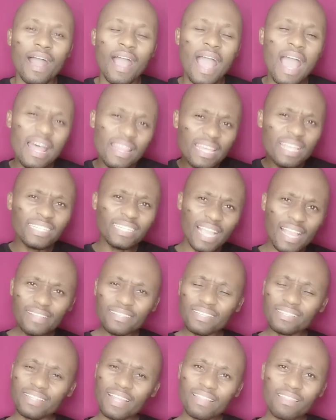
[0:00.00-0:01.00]
Are there
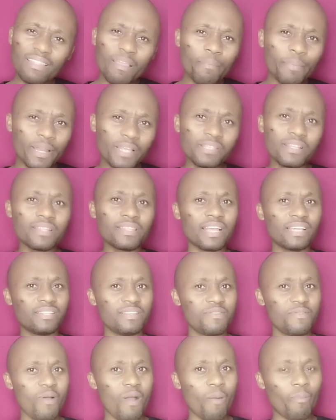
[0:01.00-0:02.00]
chances that the president
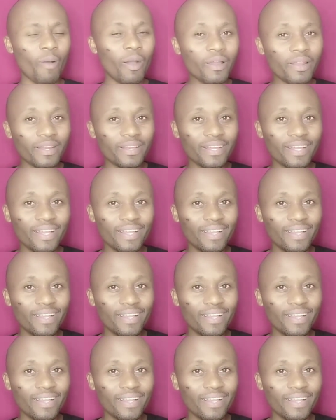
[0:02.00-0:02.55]
doesn't know about it?